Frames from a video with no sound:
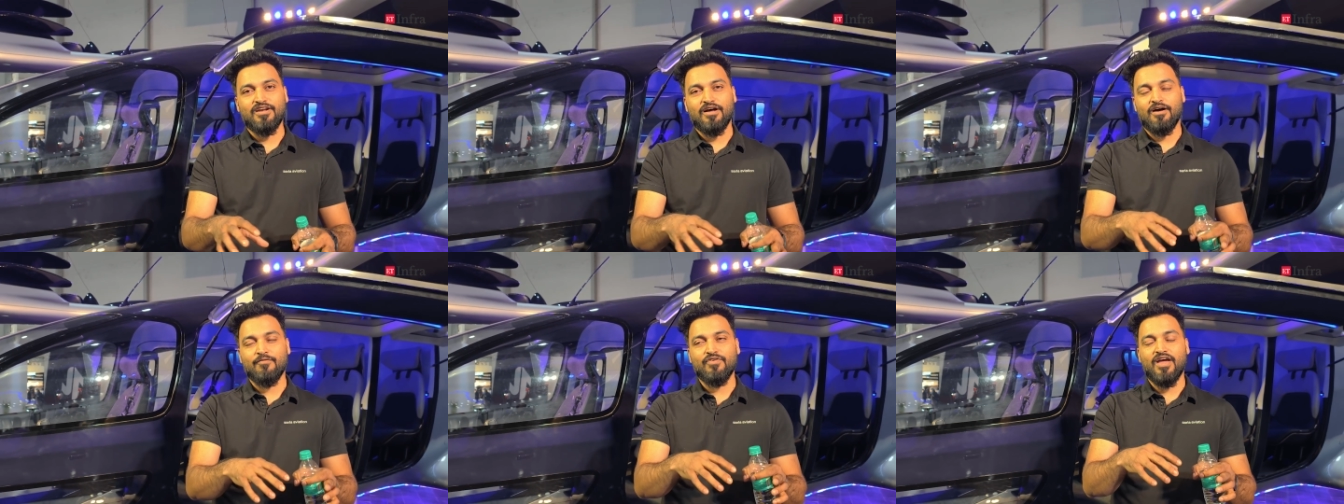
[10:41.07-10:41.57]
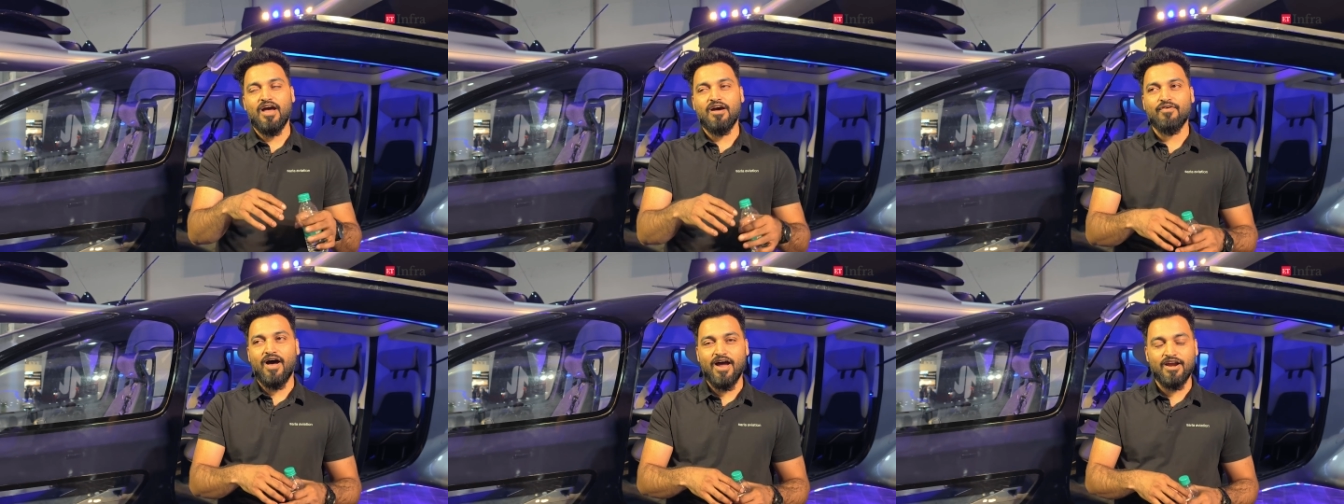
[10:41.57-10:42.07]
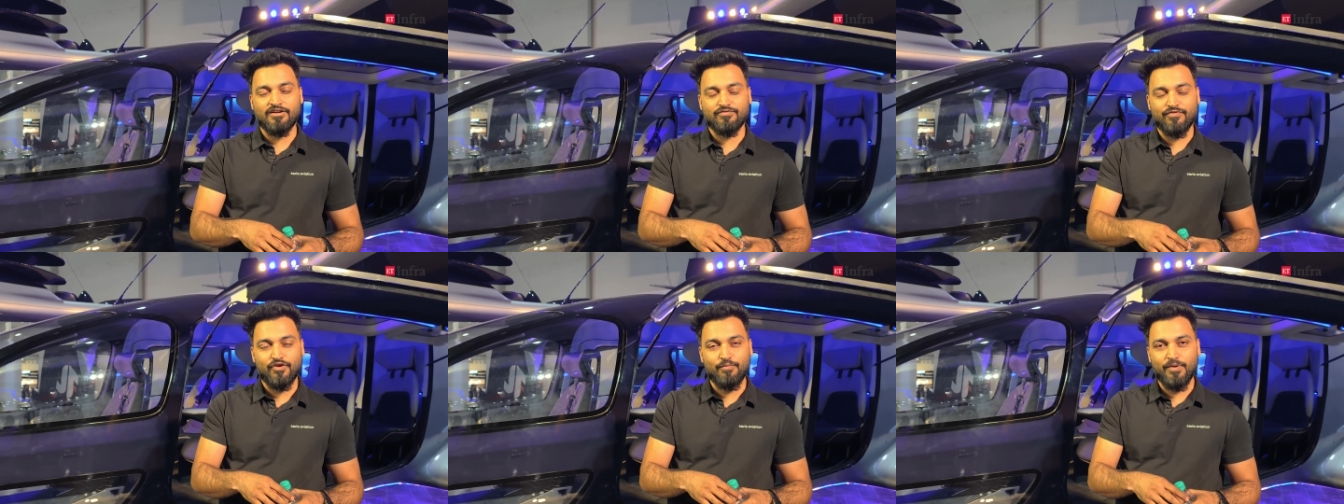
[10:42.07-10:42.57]
Uh, we have hired
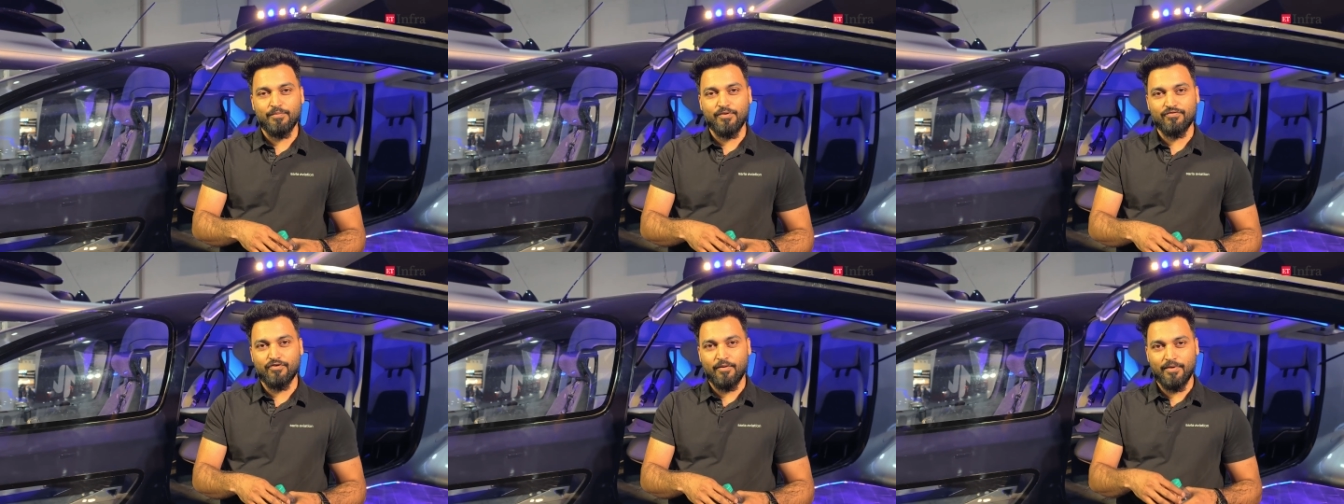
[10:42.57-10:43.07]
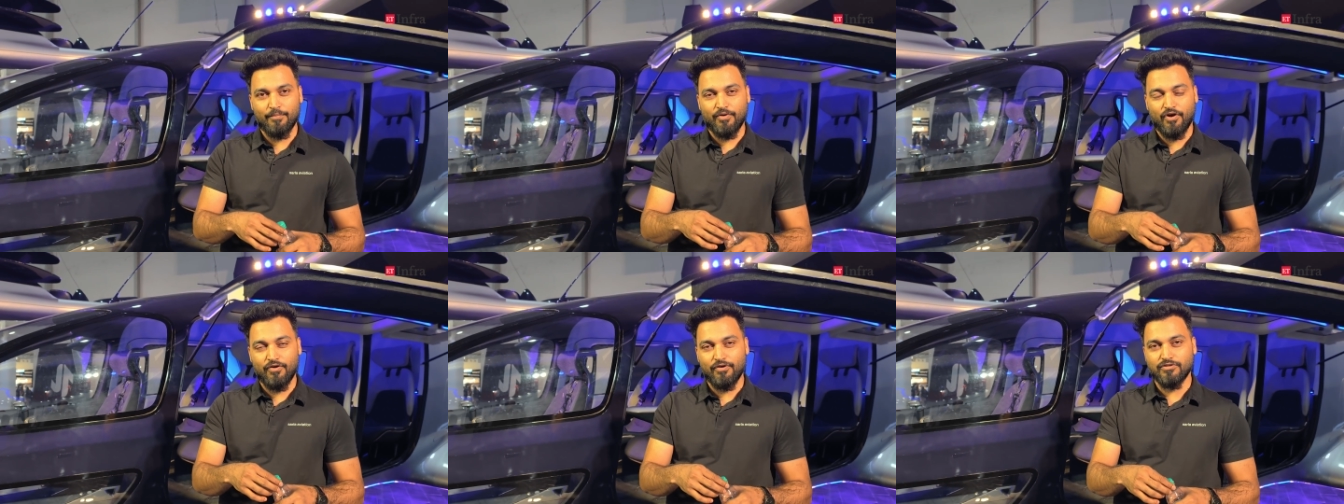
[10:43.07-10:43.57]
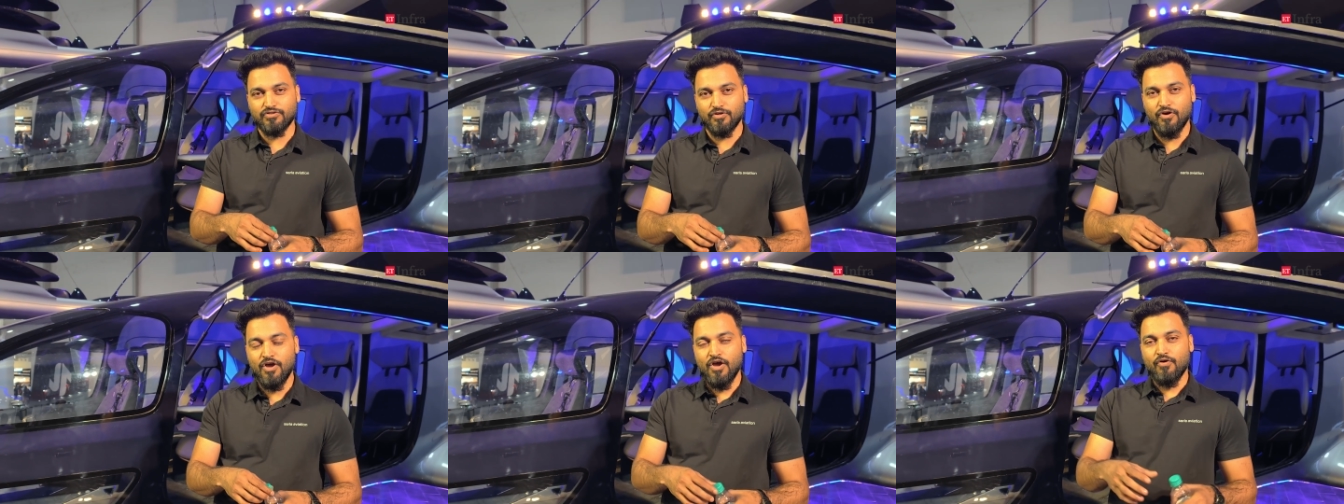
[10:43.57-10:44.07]
few people from abroad
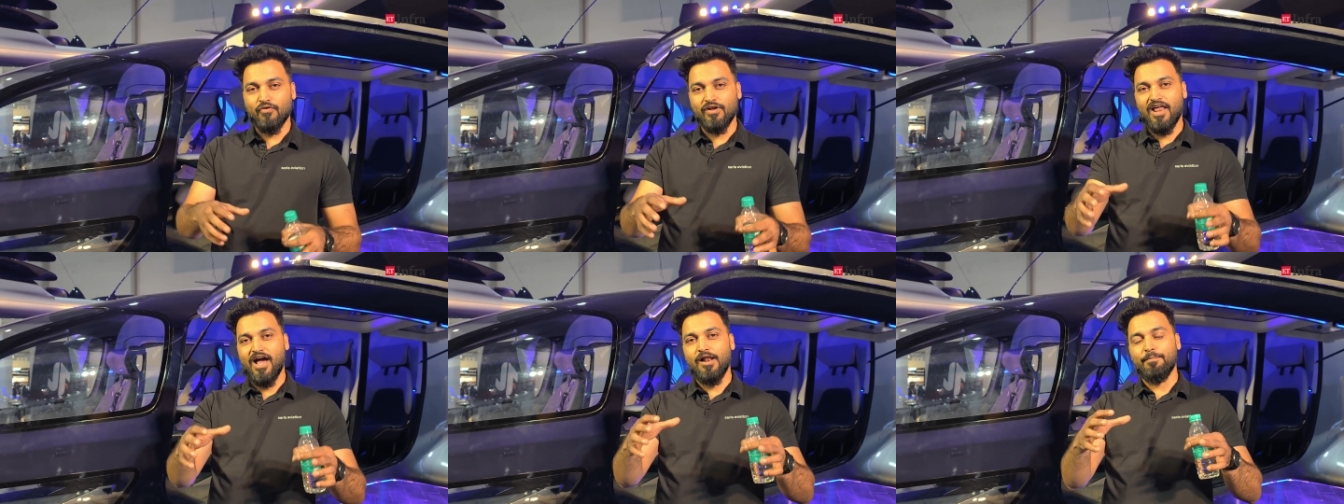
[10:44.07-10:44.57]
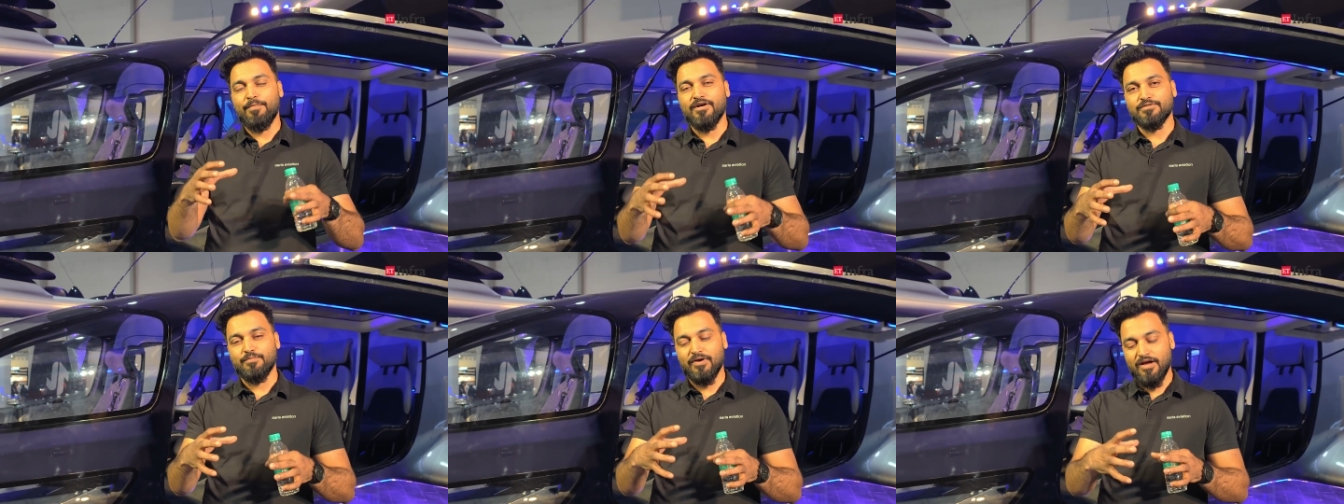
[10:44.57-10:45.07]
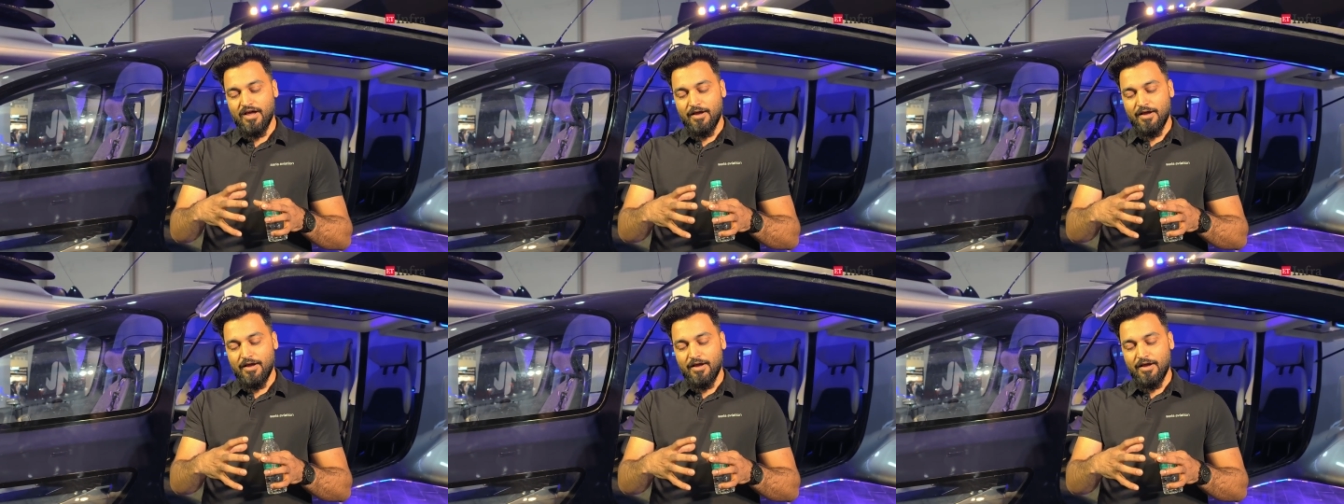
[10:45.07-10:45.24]
also who will help us